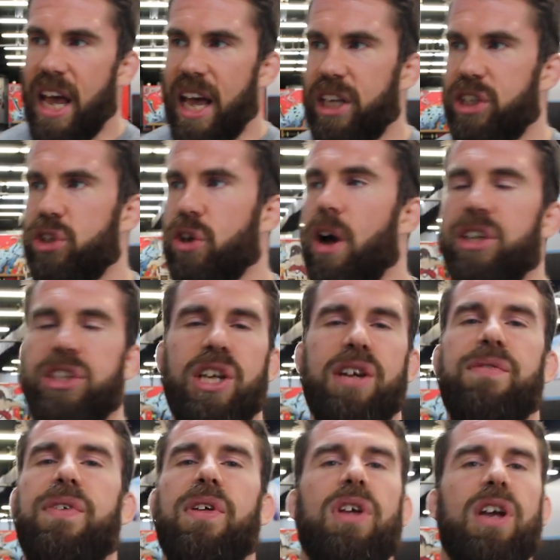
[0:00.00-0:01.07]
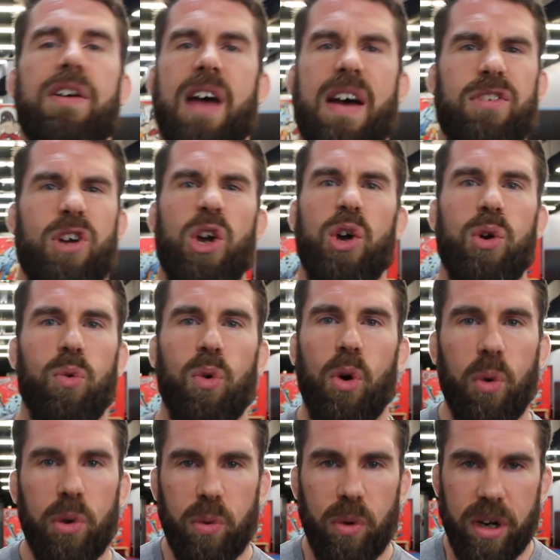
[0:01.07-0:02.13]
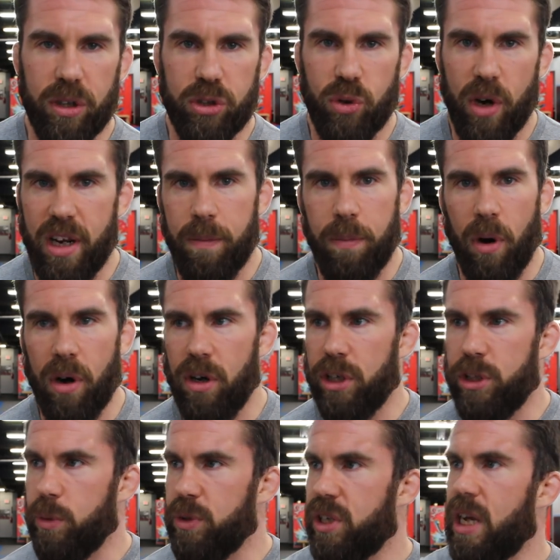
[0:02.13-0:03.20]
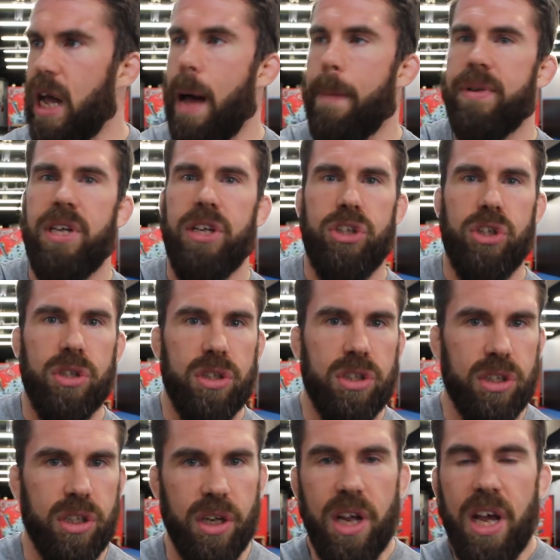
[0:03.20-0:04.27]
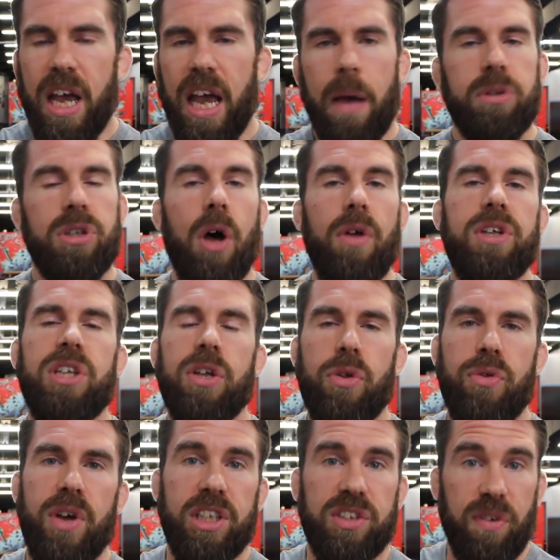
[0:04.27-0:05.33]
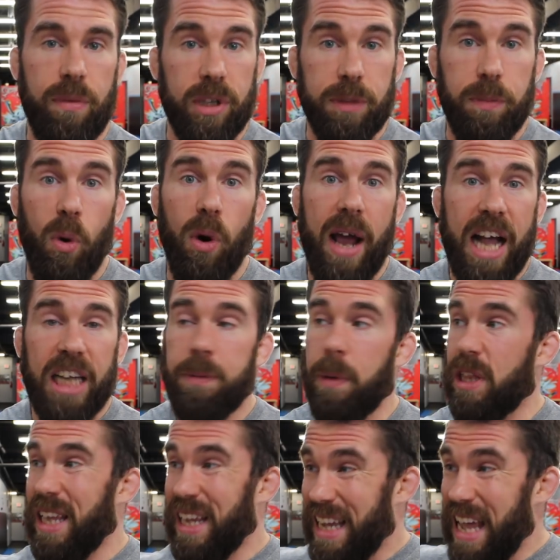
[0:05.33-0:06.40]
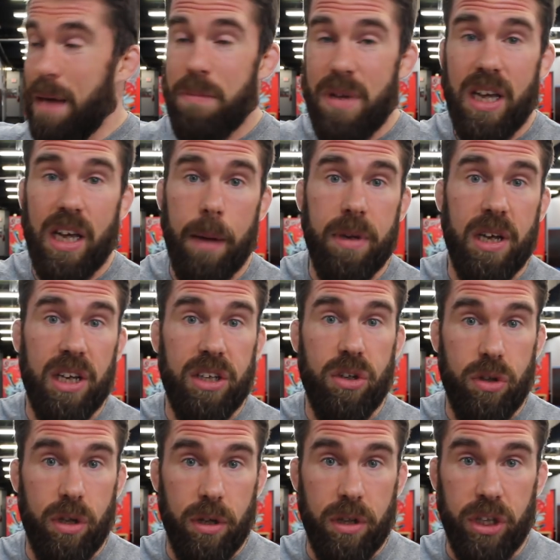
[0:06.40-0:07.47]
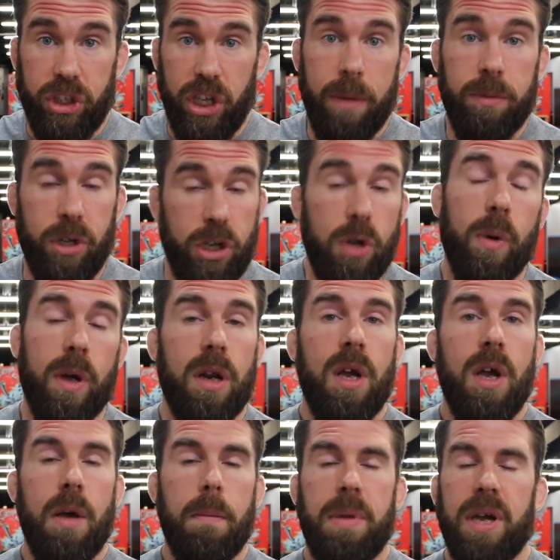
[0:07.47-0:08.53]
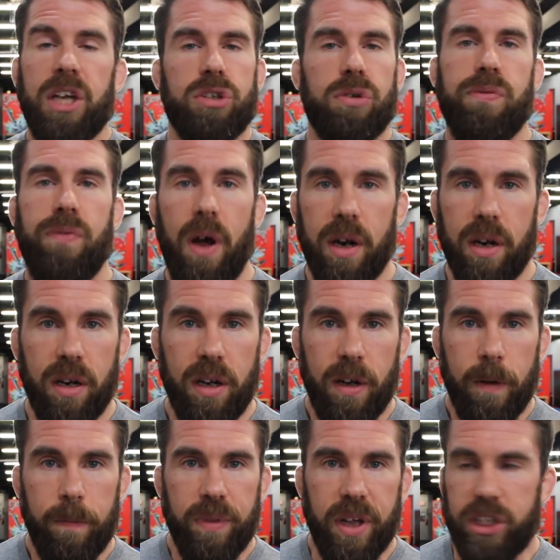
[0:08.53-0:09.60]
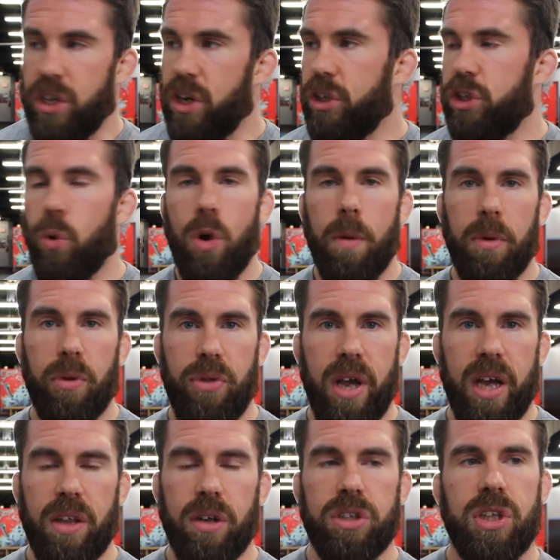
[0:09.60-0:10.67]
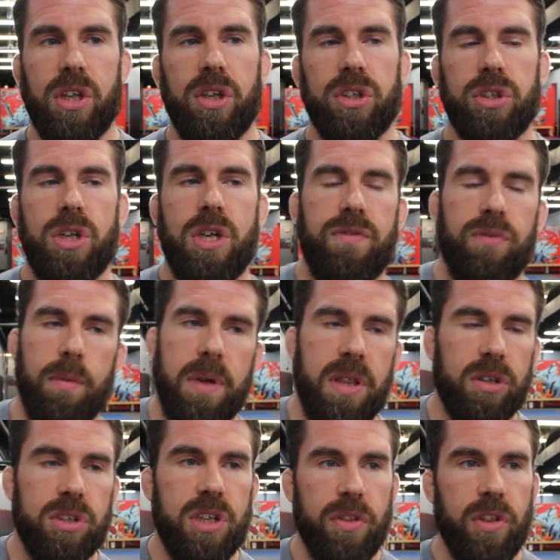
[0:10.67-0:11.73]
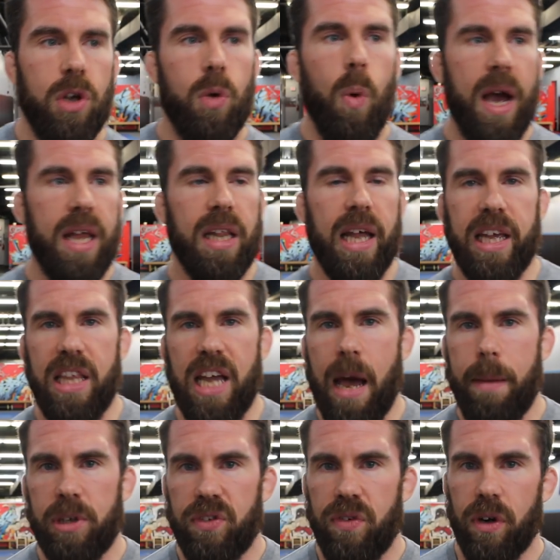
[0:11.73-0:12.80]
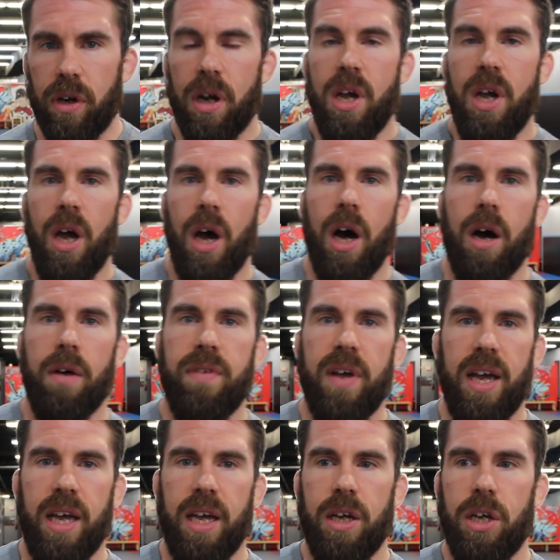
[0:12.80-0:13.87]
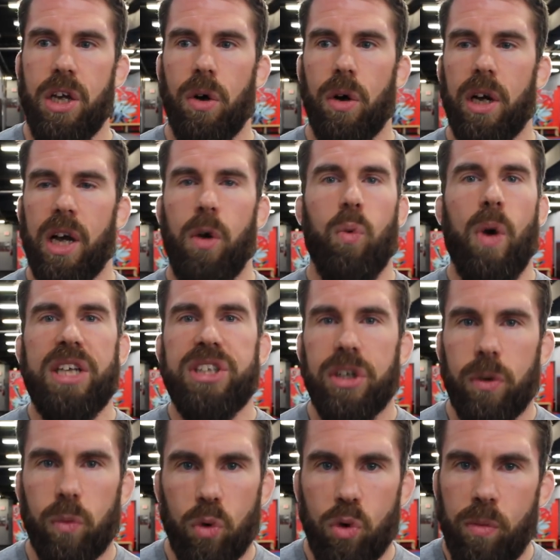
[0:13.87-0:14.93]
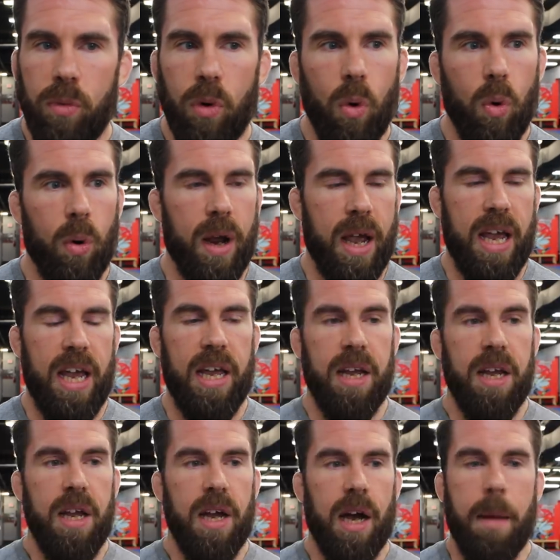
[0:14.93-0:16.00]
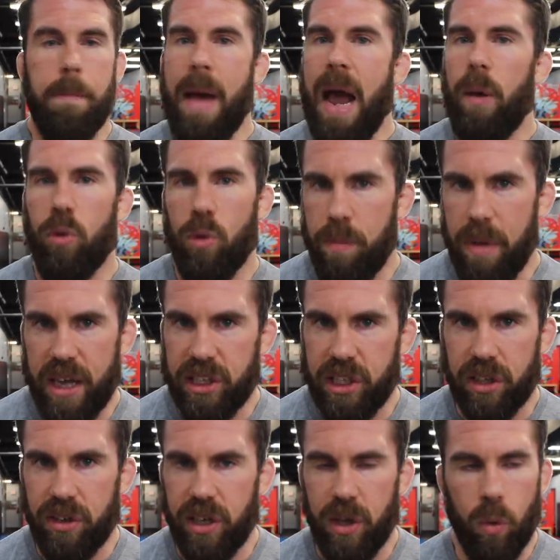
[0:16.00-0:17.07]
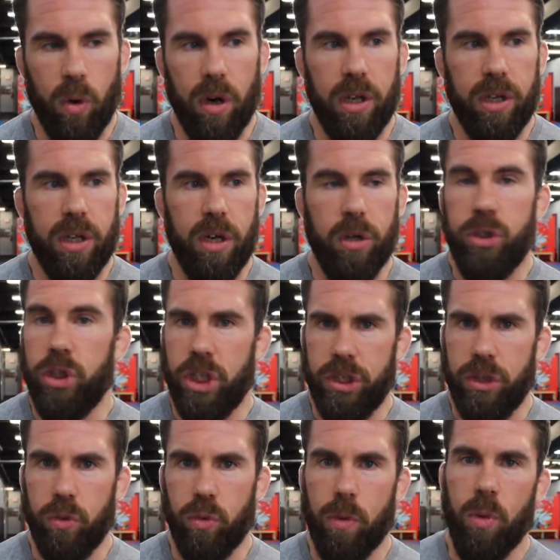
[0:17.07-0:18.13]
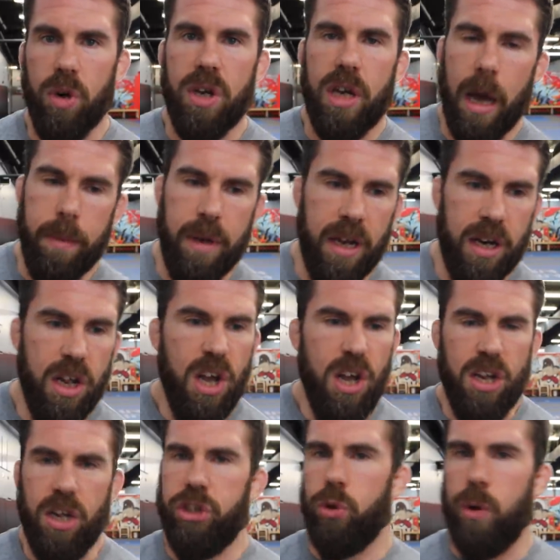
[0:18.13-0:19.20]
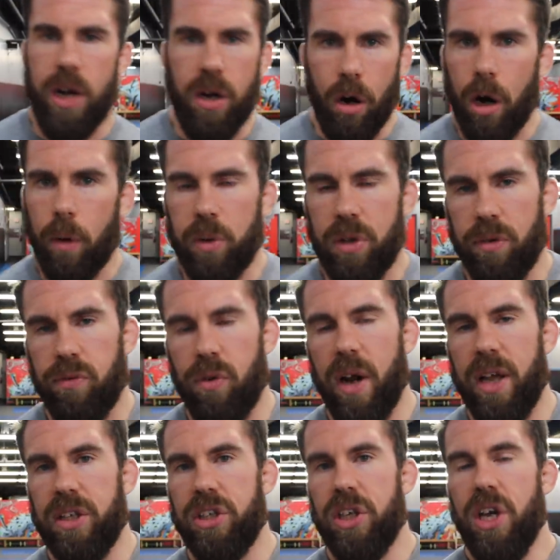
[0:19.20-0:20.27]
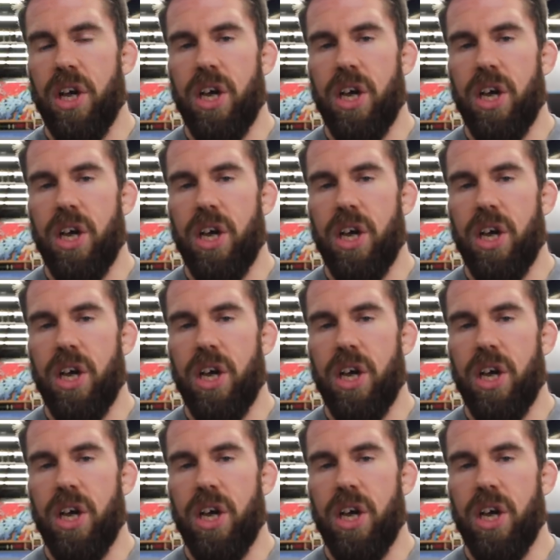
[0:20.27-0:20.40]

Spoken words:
exhausting feeling of having a good role with one of your training partners. It was the competitions. And it was all these other things from the sport aspect that kept me coming into the gym to do it, because they're fun. It's an enjoyable thing. There's for me, there's nothing quite like the atmosphere of a, you know, a wrestling room or a mat room, basically, or a, you know, jiu-jitsu room, where you come in, you train hard with your friends,